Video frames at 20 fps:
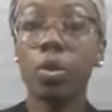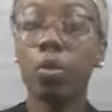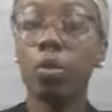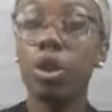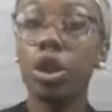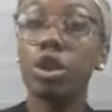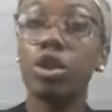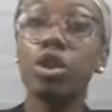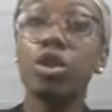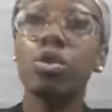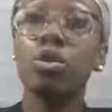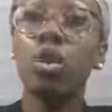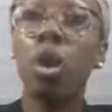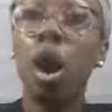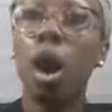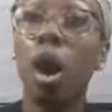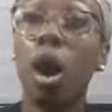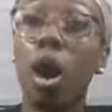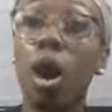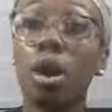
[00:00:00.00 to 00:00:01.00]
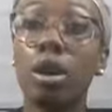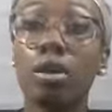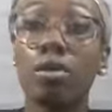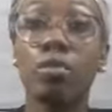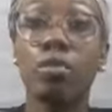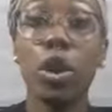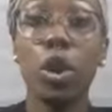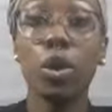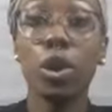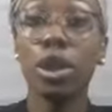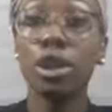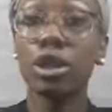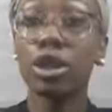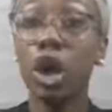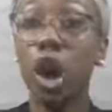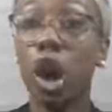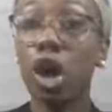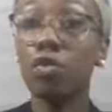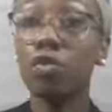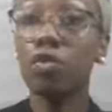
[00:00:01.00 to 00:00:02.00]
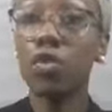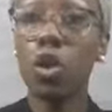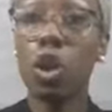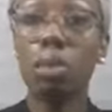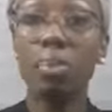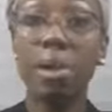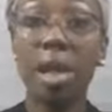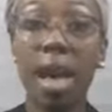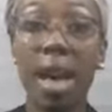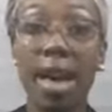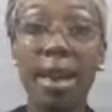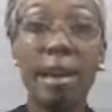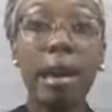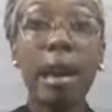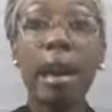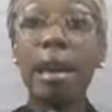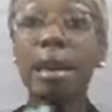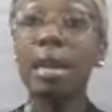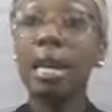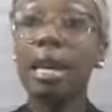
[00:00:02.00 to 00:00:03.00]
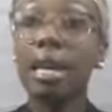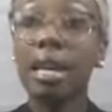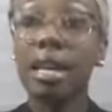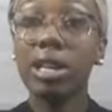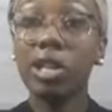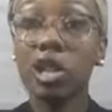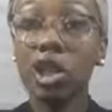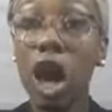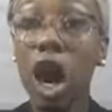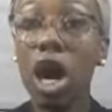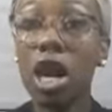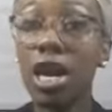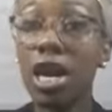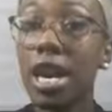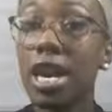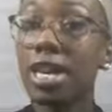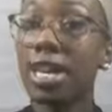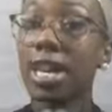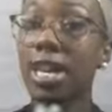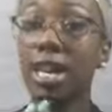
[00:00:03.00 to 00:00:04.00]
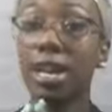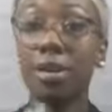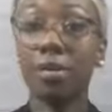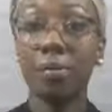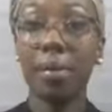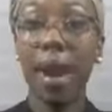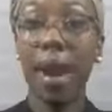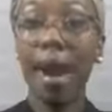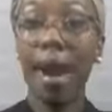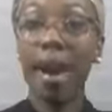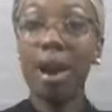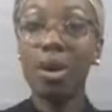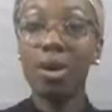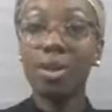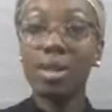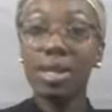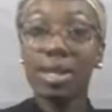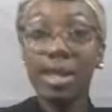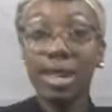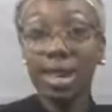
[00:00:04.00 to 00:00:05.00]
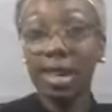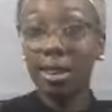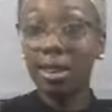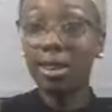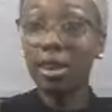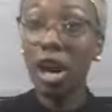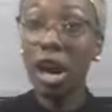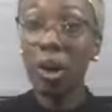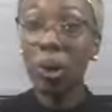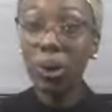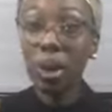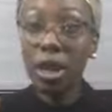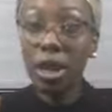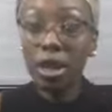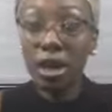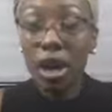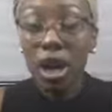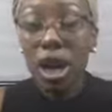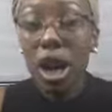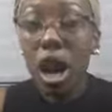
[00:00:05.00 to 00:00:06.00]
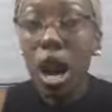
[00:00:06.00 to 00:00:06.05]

when you are focused on foreplay, getting started, getting aroused, and getting going,